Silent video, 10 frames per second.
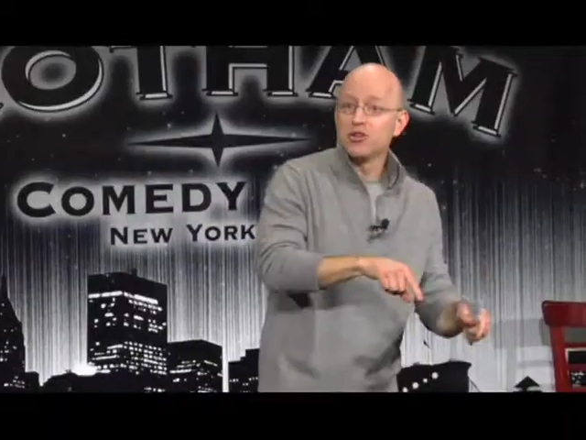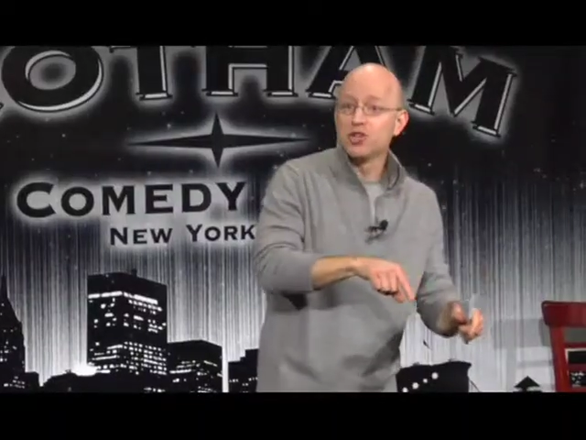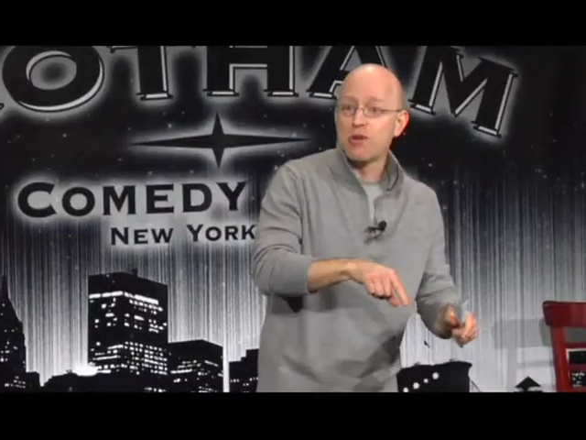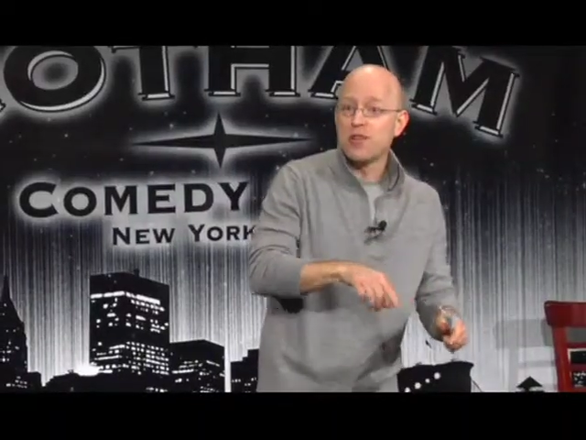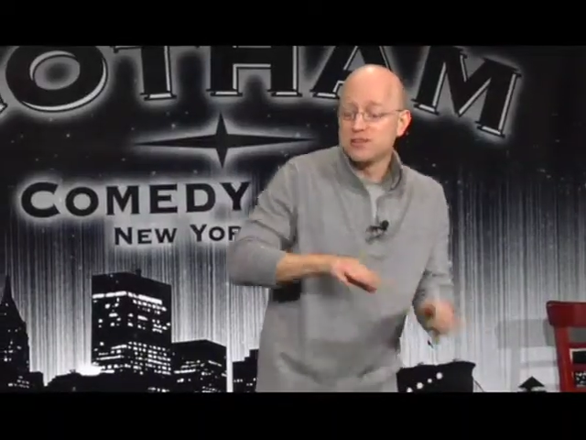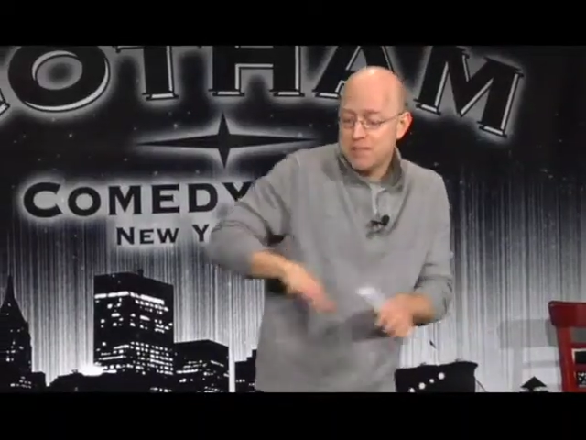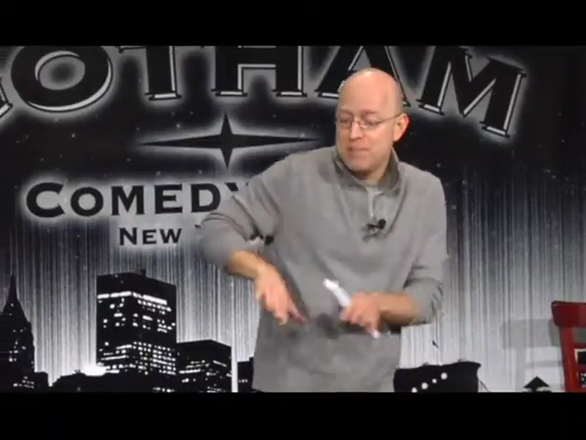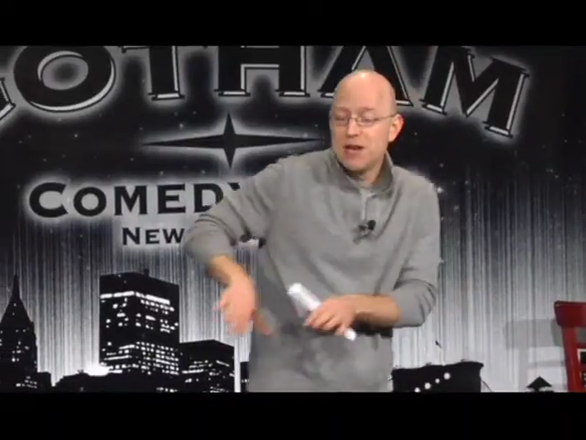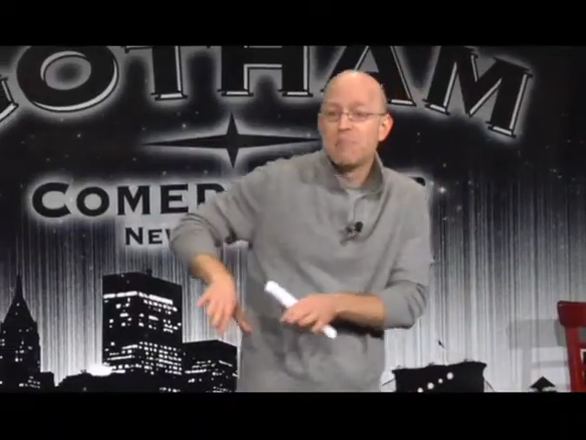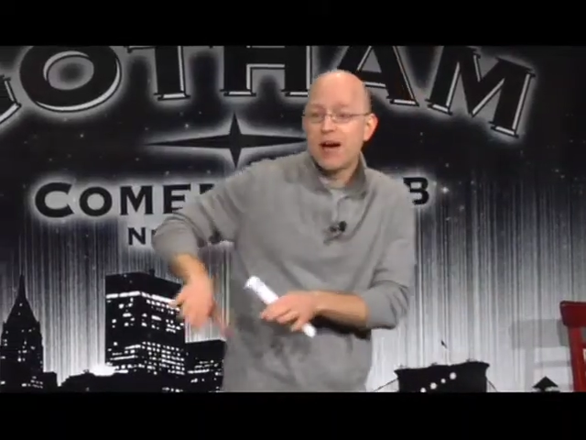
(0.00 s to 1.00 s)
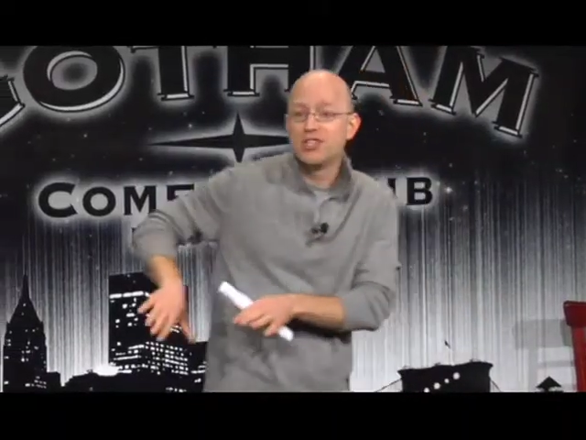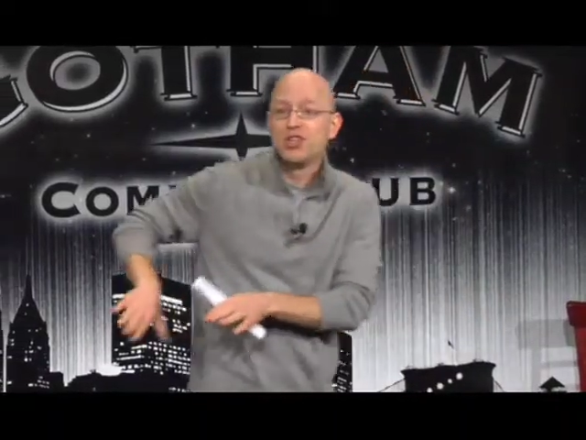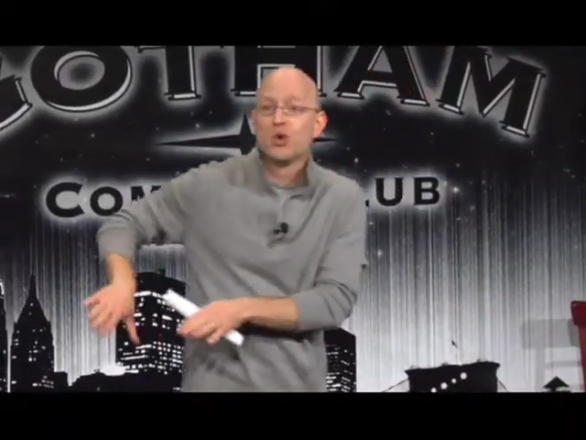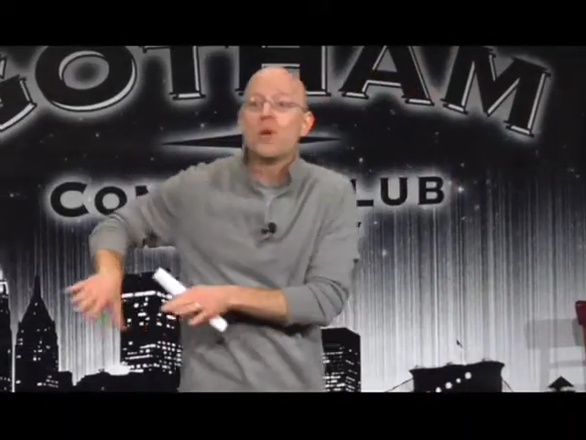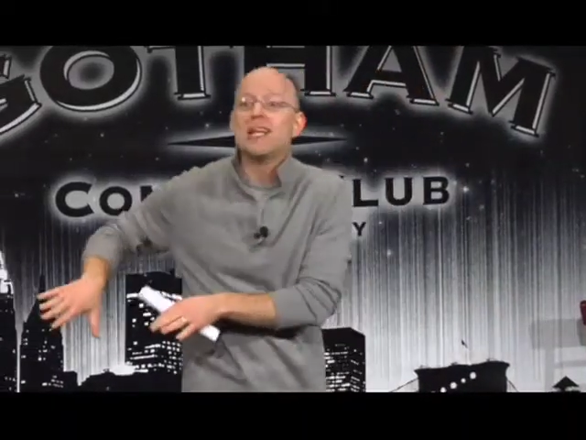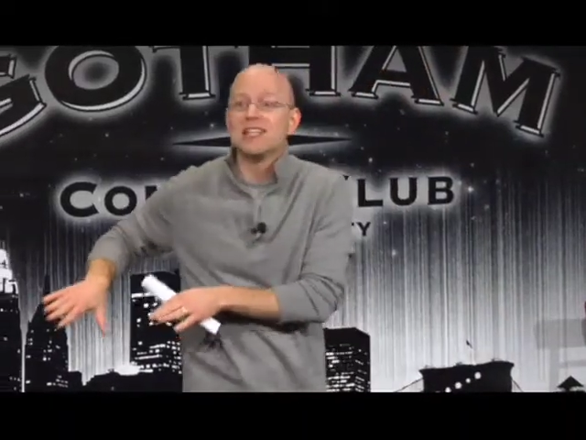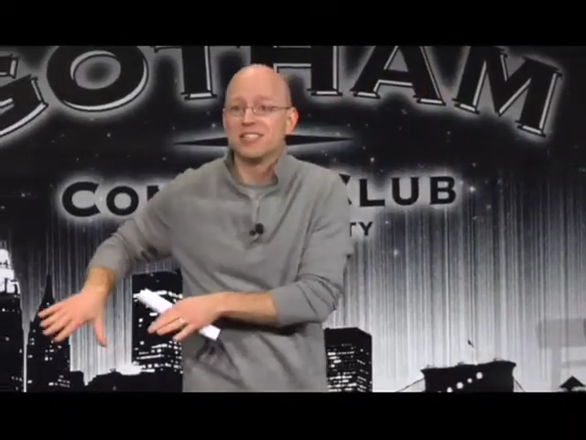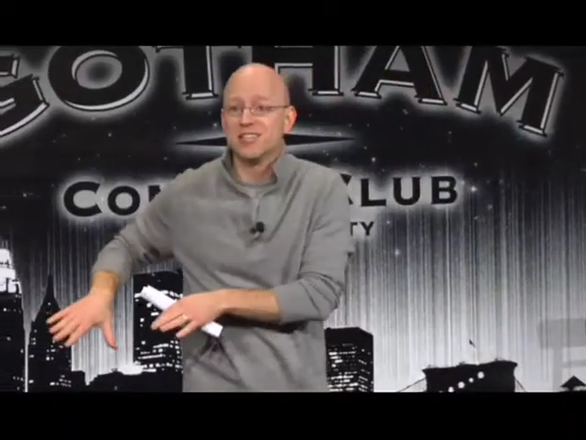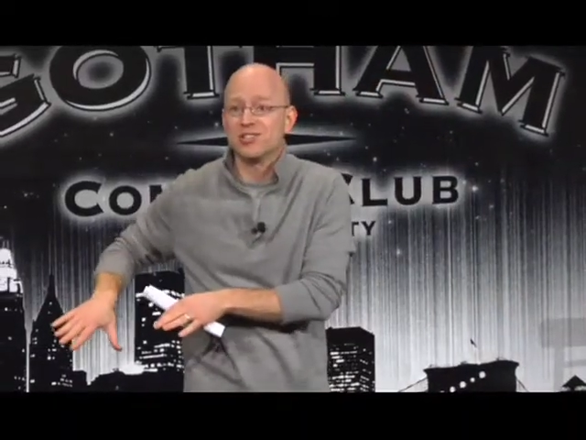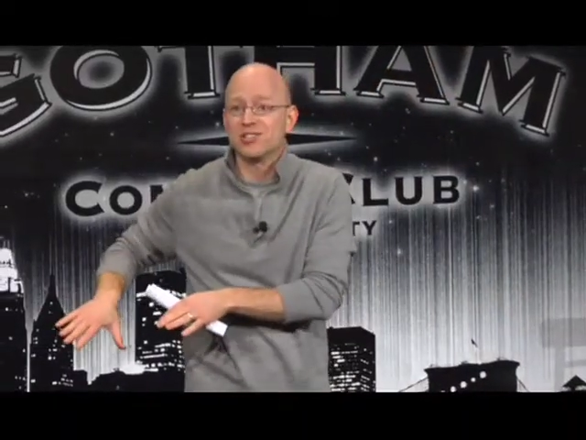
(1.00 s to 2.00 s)
your strengths and minimizing your
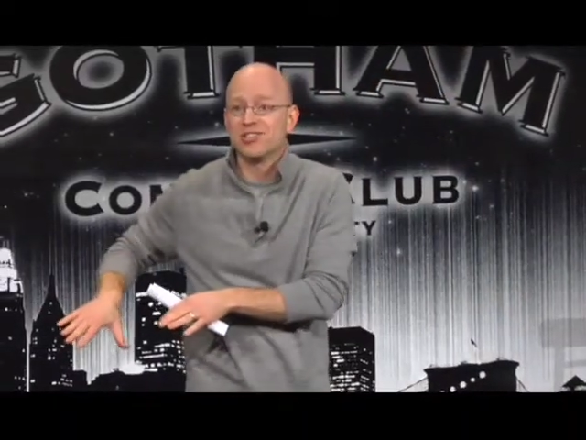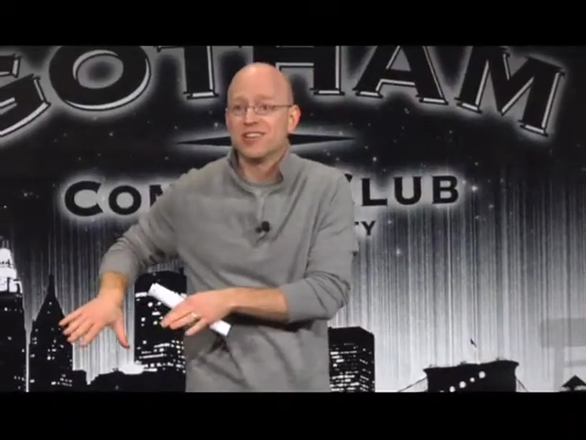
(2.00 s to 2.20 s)
weaknesses?